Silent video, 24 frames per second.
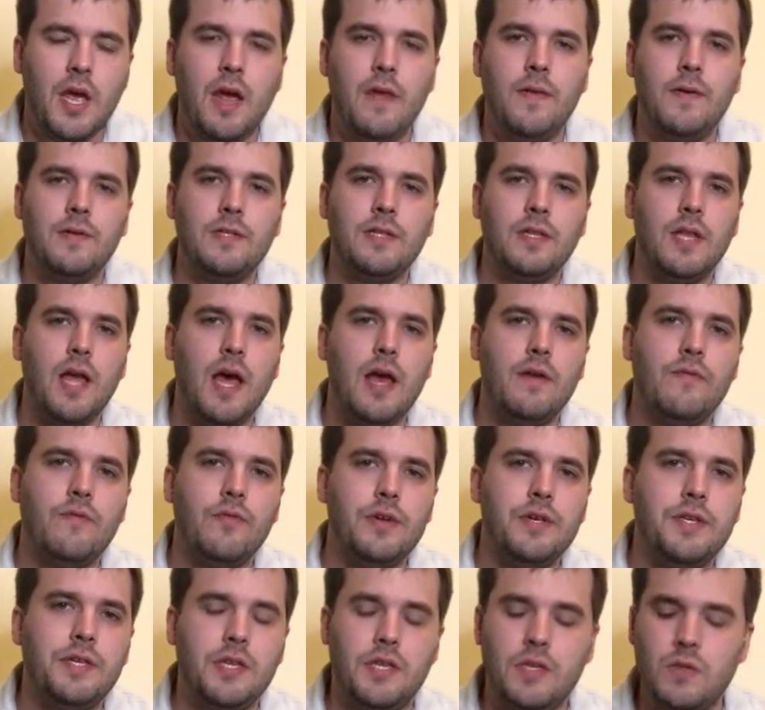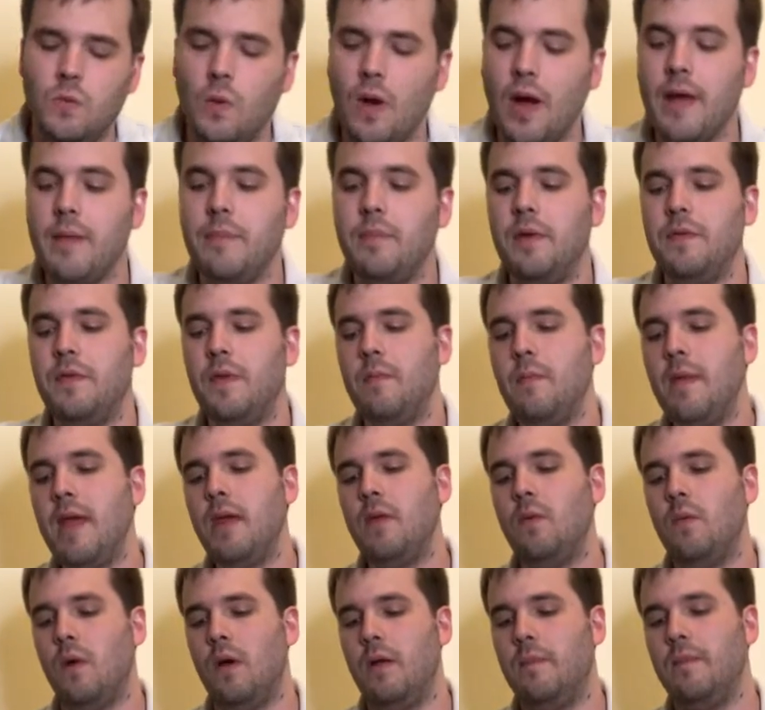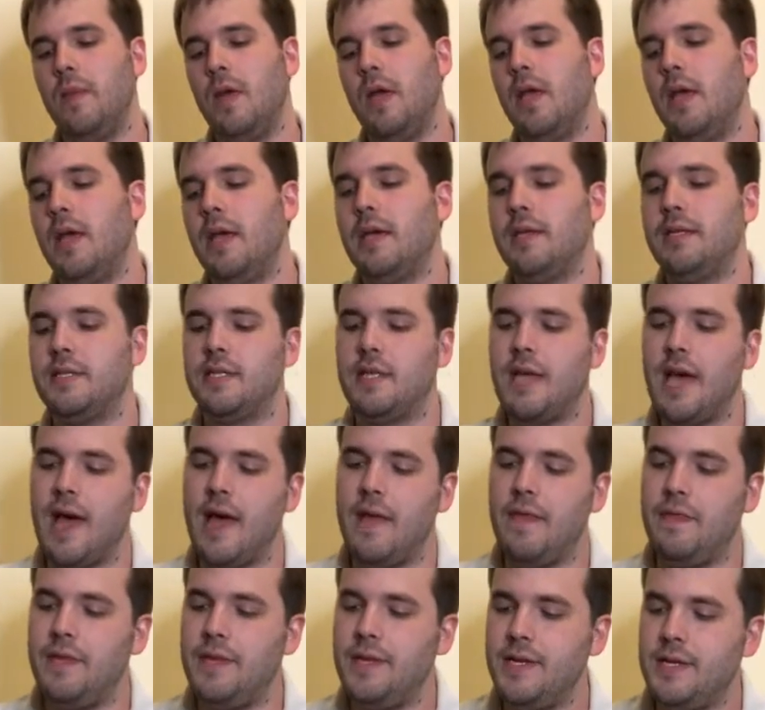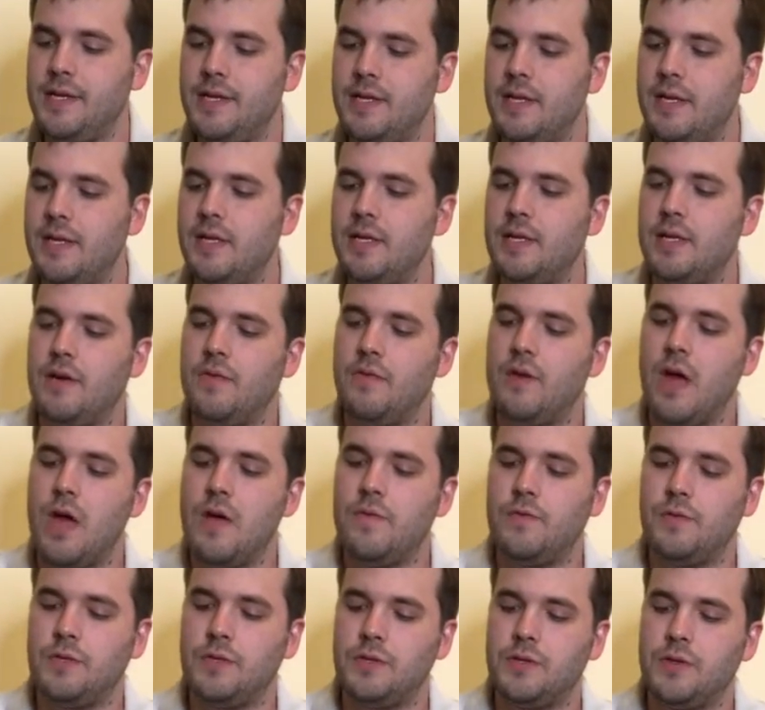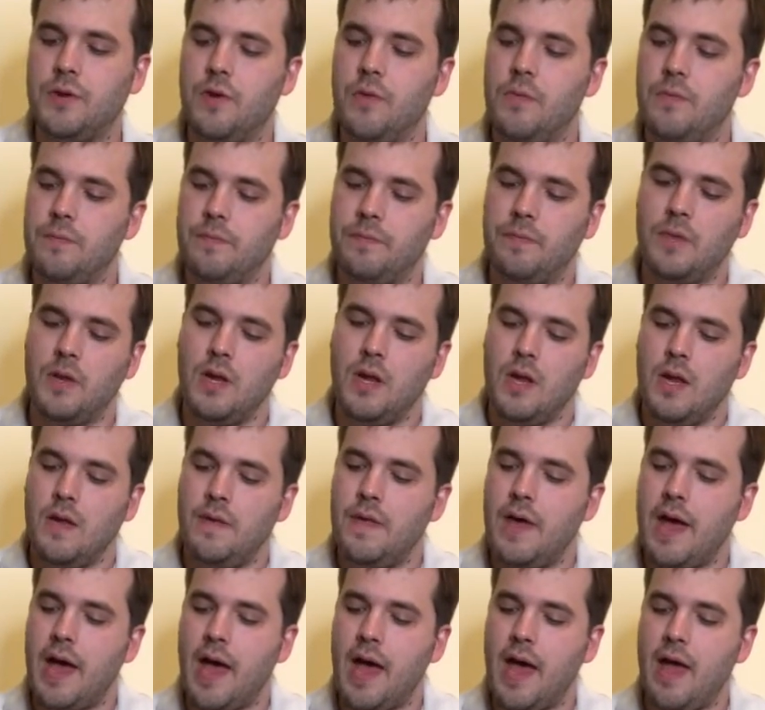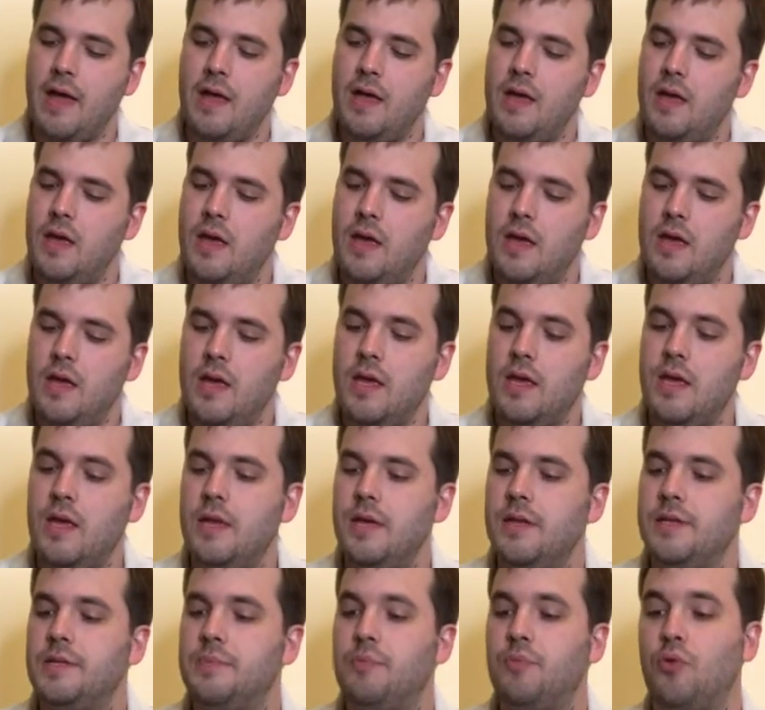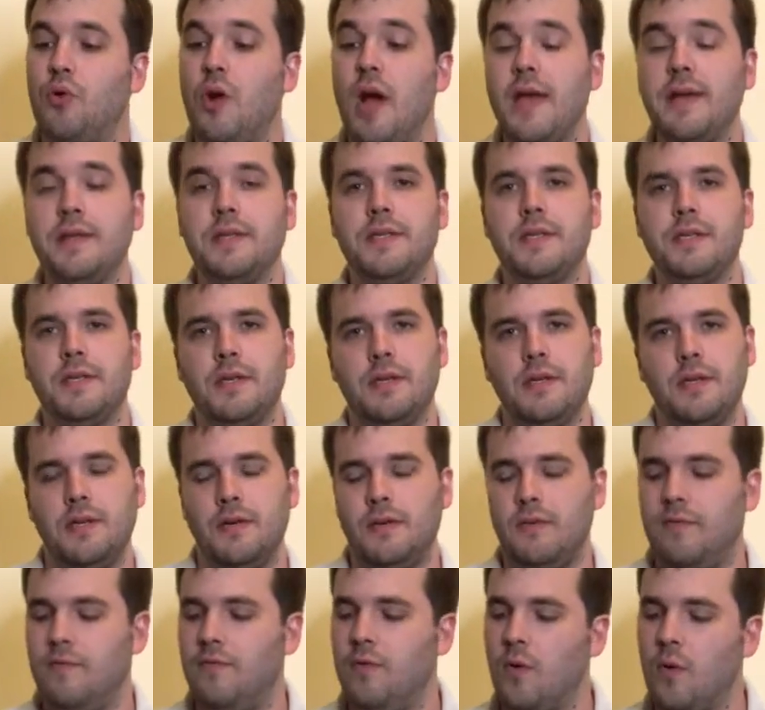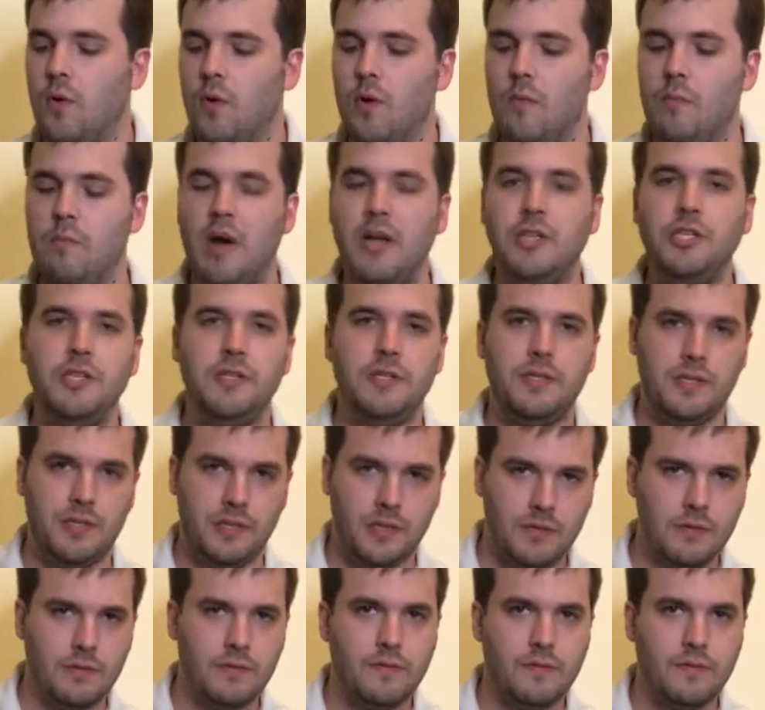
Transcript: And there's a lot of reasons why. But the main one is that this is a rifle scope that is priced for budgets,